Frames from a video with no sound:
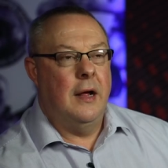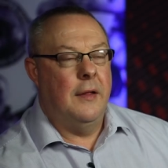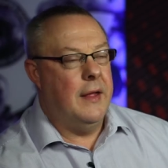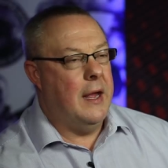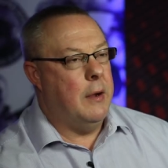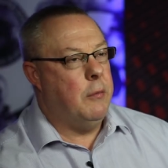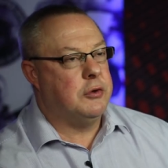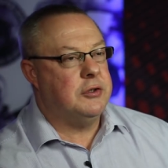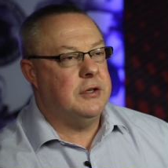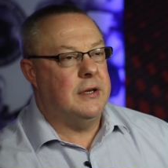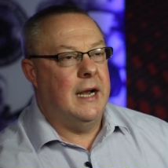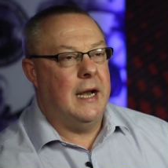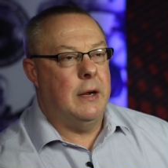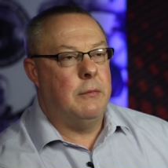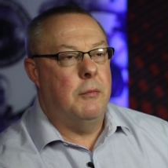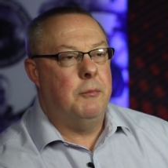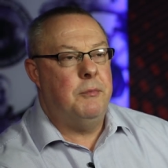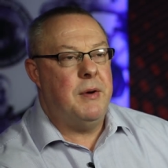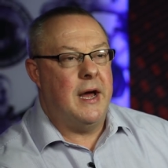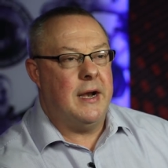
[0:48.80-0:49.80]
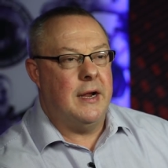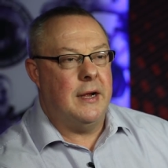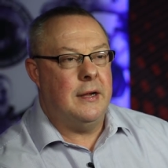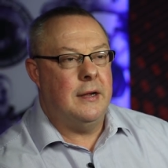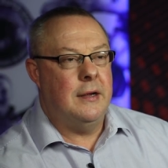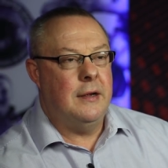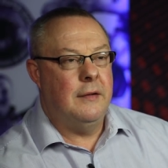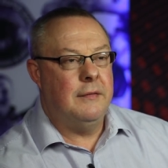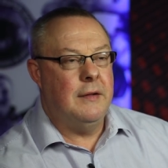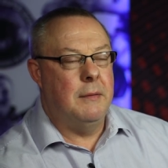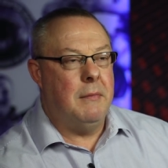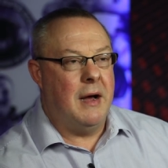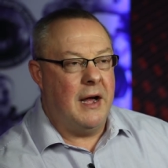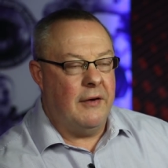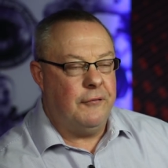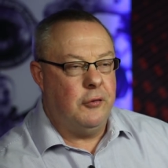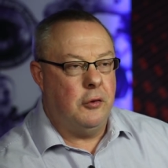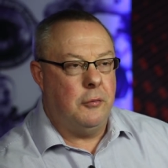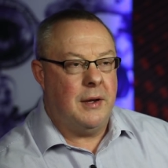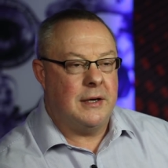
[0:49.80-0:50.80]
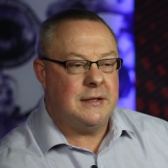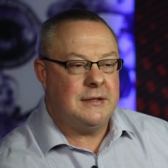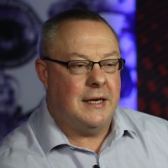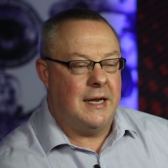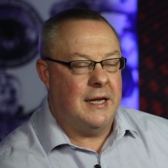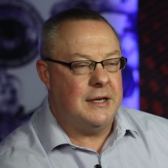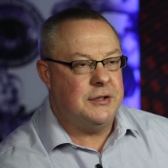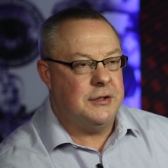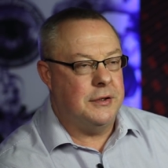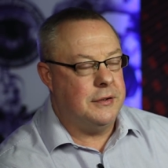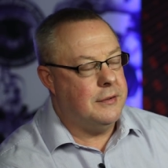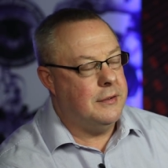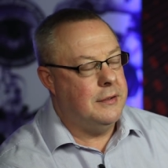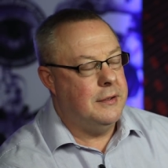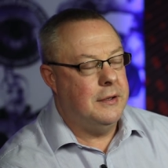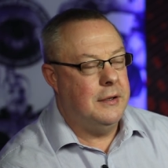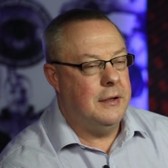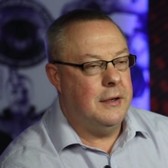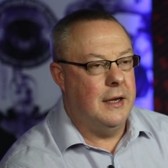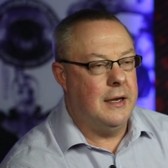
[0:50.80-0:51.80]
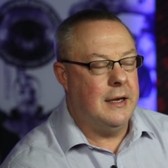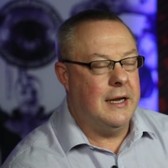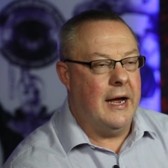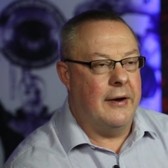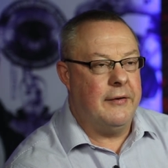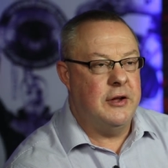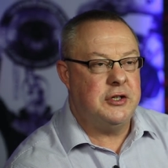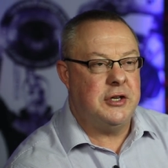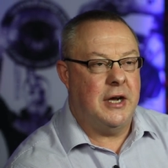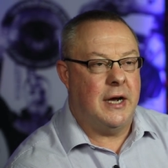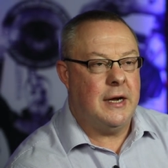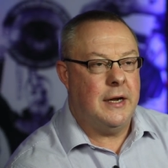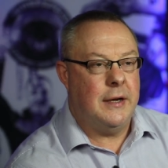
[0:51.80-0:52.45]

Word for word: there wasn't anyone better than my fullback selection in Garry Jack.